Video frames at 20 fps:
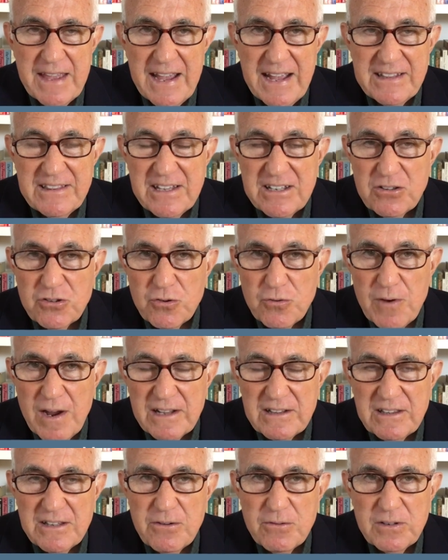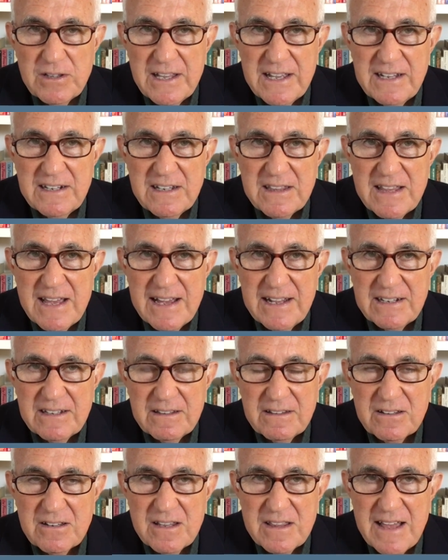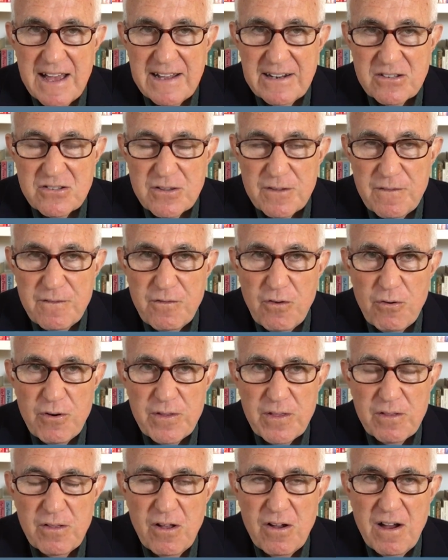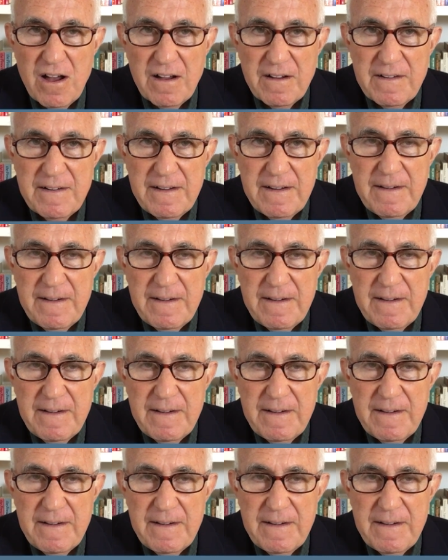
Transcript: And then directly related to that is the fourth law,